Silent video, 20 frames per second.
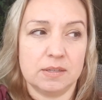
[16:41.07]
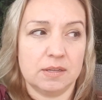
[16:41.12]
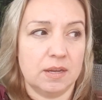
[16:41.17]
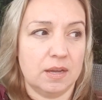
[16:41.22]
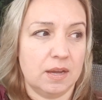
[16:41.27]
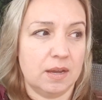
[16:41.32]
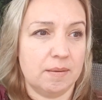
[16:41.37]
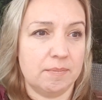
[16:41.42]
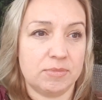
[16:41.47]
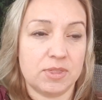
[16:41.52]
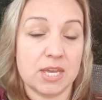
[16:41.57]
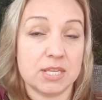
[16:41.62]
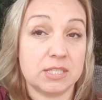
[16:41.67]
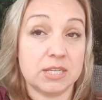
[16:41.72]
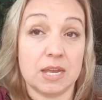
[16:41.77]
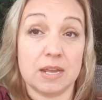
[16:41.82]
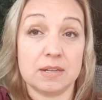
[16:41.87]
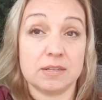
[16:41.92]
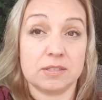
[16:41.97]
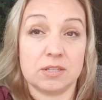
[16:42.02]
That's
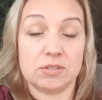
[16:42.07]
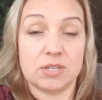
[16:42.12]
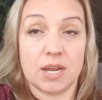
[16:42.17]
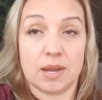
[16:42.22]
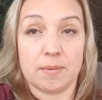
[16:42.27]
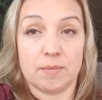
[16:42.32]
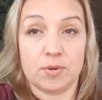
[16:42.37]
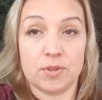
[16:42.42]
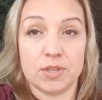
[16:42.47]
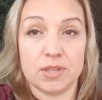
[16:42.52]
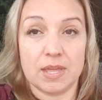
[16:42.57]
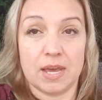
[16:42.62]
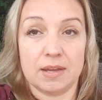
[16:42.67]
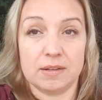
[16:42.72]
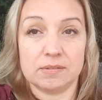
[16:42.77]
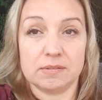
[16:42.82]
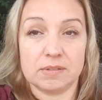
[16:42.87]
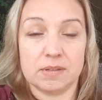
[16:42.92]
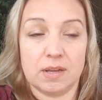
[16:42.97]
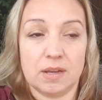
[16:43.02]
it. Don't take it more than
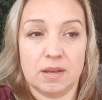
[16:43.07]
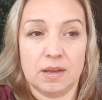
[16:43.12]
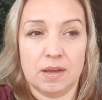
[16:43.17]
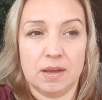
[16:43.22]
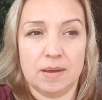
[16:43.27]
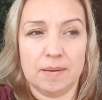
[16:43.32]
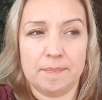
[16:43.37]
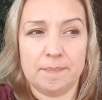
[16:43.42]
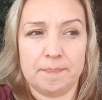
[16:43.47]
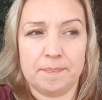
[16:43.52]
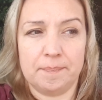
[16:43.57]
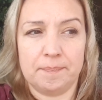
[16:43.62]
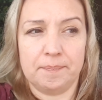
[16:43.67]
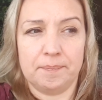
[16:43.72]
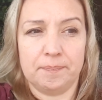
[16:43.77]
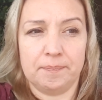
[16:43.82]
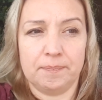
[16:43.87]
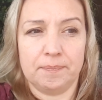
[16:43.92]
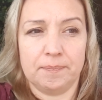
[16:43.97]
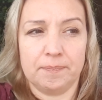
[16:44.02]
that.
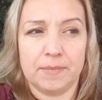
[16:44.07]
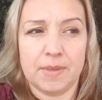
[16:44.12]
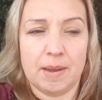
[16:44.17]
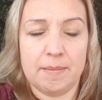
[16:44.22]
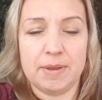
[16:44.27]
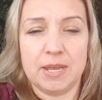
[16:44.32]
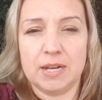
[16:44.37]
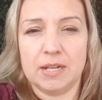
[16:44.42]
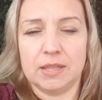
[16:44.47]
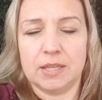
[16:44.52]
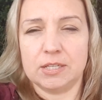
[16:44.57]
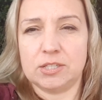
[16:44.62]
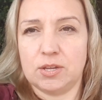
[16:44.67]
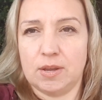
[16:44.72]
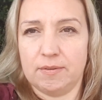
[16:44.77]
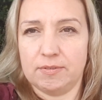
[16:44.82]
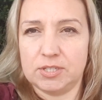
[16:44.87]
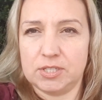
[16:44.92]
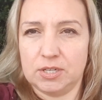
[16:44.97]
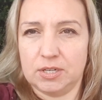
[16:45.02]
I mean, unless
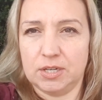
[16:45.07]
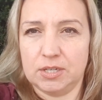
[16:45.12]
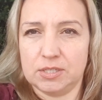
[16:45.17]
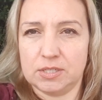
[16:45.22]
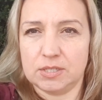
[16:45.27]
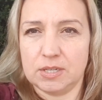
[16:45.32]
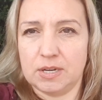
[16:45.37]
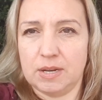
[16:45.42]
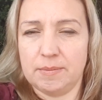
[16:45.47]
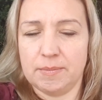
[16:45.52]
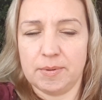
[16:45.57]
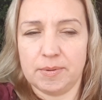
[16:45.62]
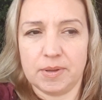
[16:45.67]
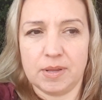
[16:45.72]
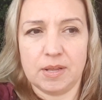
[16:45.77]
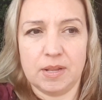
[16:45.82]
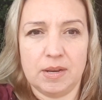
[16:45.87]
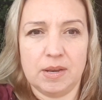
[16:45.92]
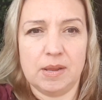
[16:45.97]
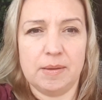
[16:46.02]
you have a serious
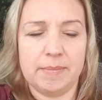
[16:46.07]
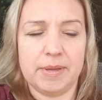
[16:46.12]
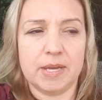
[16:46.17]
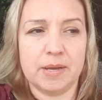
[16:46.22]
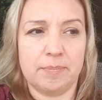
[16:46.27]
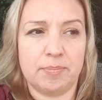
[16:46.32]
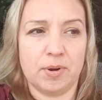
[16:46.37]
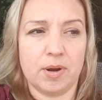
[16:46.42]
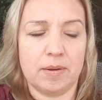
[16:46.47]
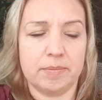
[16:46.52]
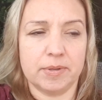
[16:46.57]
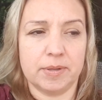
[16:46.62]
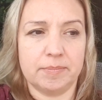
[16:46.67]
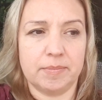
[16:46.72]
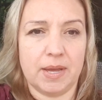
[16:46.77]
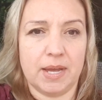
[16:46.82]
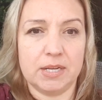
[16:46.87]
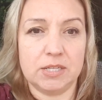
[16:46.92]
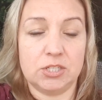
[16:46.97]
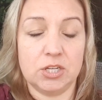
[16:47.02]
anemia
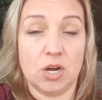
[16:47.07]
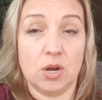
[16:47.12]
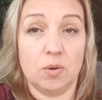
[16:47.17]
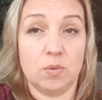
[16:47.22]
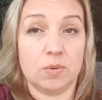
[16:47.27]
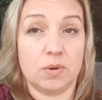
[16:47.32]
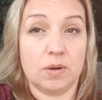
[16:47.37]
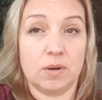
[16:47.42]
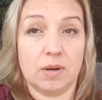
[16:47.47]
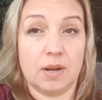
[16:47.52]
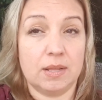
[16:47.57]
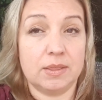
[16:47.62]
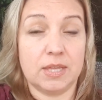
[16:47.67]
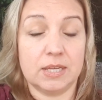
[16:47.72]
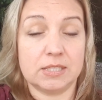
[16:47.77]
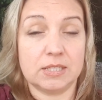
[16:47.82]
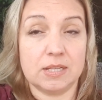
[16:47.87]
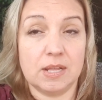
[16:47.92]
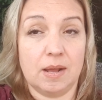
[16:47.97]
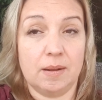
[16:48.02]
problem. I don't.
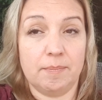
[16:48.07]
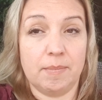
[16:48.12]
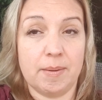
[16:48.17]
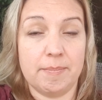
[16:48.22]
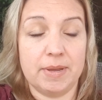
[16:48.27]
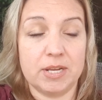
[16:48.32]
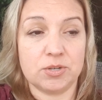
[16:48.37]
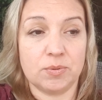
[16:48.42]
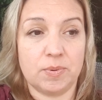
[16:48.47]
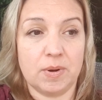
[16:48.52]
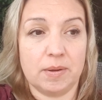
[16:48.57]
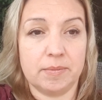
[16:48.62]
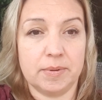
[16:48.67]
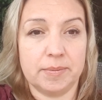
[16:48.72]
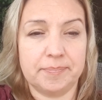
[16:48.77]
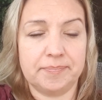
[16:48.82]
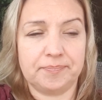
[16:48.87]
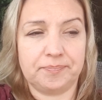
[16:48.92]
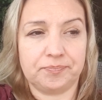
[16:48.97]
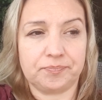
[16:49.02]
That's not my major
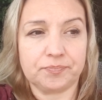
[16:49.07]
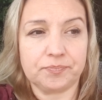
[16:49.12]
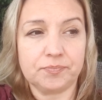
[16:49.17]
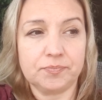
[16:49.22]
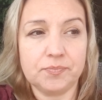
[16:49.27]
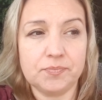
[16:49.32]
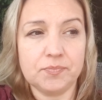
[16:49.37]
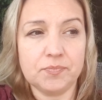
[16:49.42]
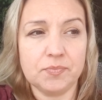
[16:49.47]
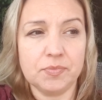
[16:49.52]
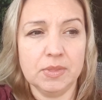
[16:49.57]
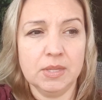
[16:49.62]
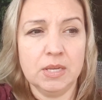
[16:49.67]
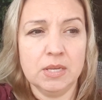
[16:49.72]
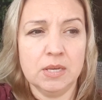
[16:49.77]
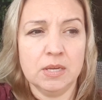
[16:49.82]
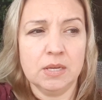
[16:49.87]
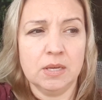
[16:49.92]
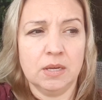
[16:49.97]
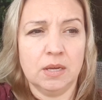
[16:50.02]
problem.
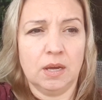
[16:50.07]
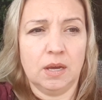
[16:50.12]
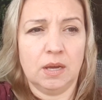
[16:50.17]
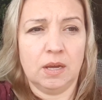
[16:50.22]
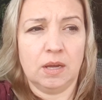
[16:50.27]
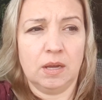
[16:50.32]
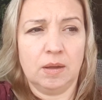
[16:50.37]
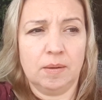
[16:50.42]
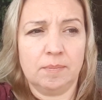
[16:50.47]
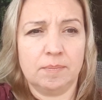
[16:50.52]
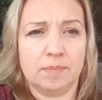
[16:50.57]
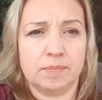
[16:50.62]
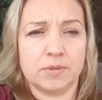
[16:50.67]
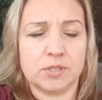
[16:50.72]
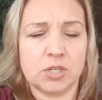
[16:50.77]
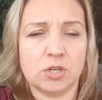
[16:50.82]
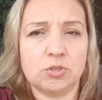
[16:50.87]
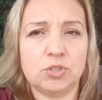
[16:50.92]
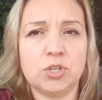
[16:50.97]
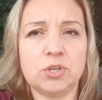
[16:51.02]

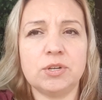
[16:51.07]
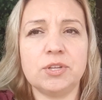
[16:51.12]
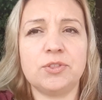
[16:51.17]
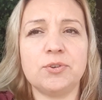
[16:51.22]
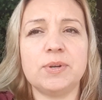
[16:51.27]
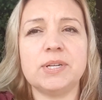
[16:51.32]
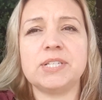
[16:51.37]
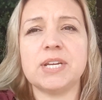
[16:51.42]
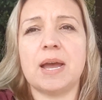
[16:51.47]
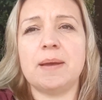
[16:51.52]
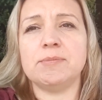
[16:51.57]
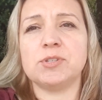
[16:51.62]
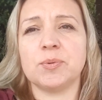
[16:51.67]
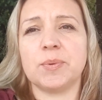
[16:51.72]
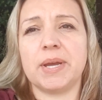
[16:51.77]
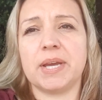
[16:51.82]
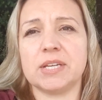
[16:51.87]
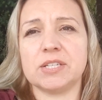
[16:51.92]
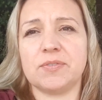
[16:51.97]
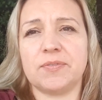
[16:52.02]
So 2 to 3 times a
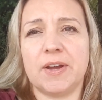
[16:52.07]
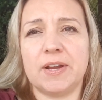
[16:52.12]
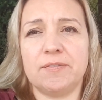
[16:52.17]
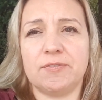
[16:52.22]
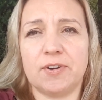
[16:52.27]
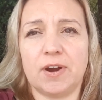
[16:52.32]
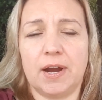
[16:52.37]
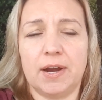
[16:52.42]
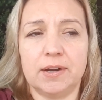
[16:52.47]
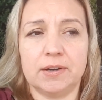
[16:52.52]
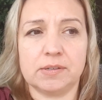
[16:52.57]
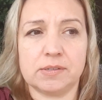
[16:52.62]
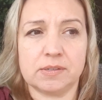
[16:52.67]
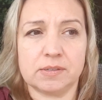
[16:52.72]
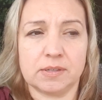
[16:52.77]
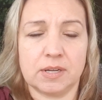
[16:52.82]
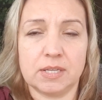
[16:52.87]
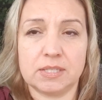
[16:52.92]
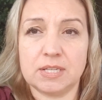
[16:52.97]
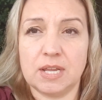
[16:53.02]
week is fine for iron.
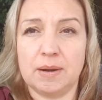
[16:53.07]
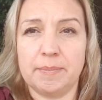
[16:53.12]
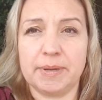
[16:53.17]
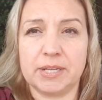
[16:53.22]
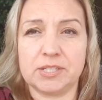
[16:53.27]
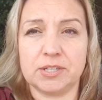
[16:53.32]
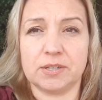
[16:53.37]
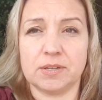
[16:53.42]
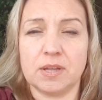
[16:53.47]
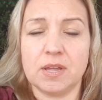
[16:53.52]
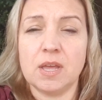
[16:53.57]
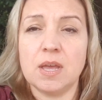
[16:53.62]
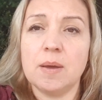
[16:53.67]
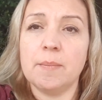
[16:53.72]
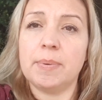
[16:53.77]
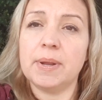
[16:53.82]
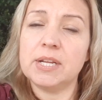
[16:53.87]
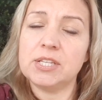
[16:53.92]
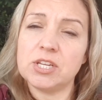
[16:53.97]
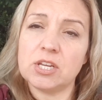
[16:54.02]
It's not a big deal.
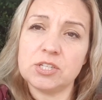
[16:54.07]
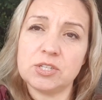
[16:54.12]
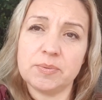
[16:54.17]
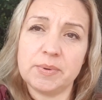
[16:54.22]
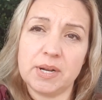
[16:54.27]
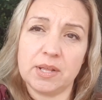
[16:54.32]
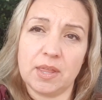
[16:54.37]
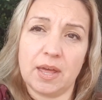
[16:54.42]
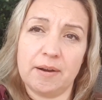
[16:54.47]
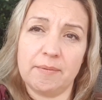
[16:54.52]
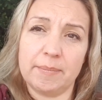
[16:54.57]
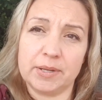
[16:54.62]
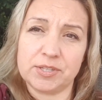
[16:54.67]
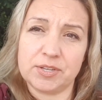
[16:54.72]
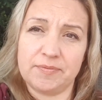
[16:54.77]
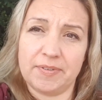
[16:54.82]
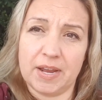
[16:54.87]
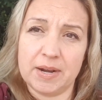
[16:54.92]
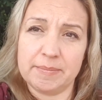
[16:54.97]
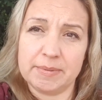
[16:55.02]
But it's also in a lot of
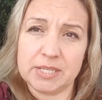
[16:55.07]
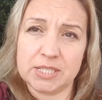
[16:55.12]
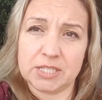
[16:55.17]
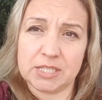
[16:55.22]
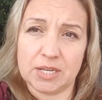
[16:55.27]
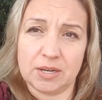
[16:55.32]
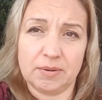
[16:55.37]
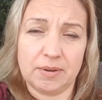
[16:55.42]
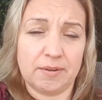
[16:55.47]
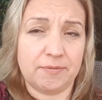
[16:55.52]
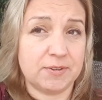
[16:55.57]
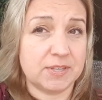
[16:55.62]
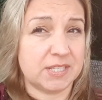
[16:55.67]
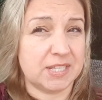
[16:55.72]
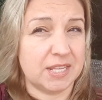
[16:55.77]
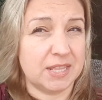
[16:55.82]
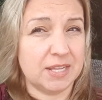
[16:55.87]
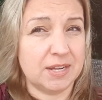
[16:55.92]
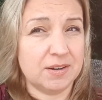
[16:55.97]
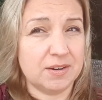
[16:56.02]
multivitamins, so if
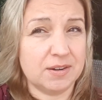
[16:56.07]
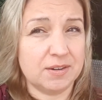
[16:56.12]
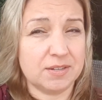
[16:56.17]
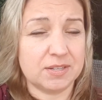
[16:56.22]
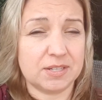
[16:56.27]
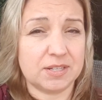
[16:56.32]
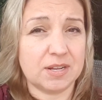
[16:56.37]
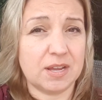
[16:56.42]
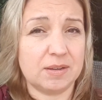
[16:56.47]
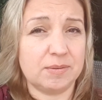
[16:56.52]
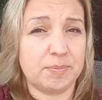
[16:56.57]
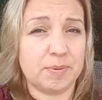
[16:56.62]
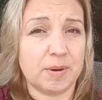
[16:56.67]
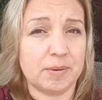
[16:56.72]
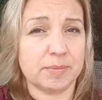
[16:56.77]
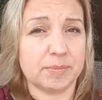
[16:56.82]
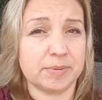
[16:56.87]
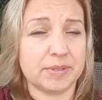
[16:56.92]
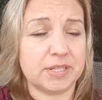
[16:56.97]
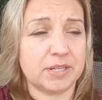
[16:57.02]
it's in there, I
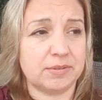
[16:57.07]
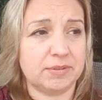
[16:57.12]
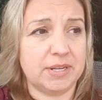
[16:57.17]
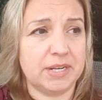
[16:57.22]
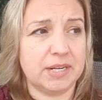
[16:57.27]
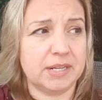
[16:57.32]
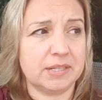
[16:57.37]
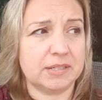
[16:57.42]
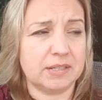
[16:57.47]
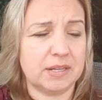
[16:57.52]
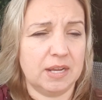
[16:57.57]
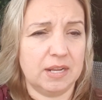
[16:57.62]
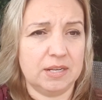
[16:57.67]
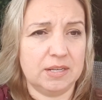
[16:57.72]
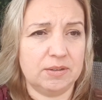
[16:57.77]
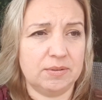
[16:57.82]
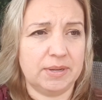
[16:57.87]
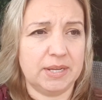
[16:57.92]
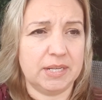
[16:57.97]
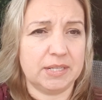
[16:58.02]
probably don't need it.
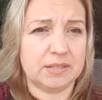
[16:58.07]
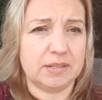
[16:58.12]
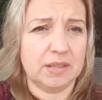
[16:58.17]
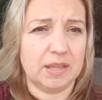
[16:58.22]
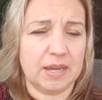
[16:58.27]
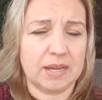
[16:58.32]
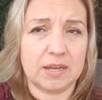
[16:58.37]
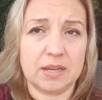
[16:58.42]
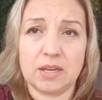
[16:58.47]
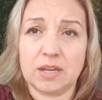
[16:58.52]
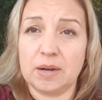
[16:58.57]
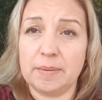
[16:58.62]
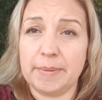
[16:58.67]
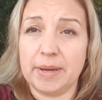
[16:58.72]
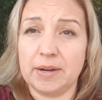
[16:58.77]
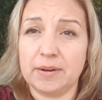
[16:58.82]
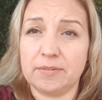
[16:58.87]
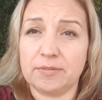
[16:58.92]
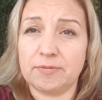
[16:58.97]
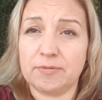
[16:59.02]
And you eat like a good
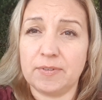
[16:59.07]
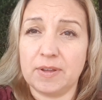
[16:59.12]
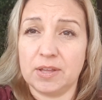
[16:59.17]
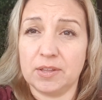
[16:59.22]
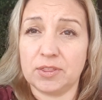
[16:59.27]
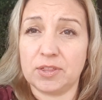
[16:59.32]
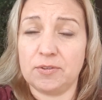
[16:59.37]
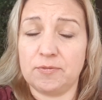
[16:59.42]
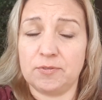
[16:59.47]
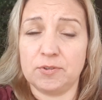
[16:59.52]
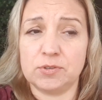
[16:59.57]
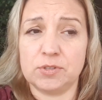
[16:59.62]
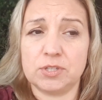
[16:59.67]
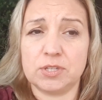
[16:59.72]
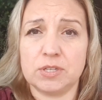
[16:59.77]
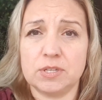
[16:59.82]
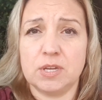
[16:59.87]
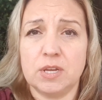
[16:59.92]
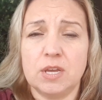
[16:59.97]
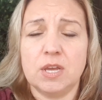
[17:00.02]
amount of healthy
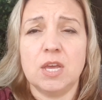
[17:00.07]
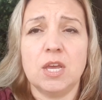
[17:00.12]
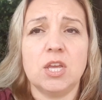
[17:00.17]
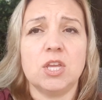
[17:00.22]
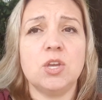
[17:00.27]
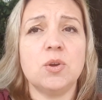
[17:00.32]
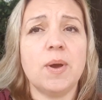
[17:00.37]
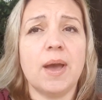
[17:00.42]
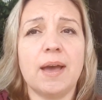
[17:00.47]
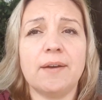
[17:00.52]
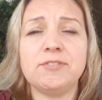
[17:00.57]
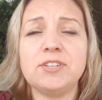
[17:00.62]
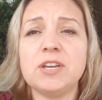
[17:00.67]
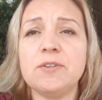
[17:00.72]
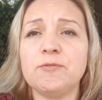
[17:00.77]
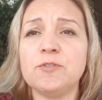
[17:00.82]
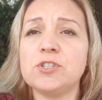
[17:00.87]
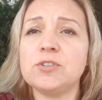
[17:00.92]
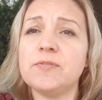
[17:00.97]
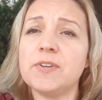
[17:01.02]
foods. You have to
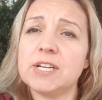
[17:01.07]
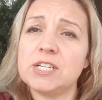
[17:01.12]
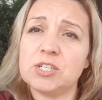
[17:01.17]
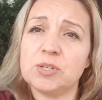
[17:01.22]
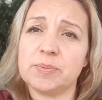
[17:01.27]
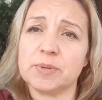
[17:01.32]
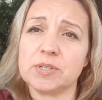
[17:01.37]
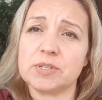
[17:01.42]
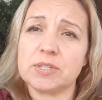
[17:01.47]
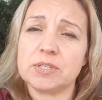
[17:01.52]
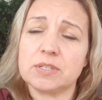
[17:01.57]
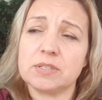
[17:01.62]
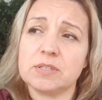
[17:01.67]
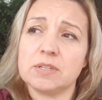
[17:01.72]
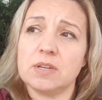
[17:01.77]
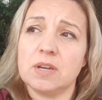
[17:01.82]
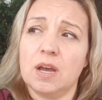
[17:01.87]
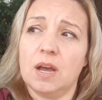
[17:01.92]
eat fruits and vegetables.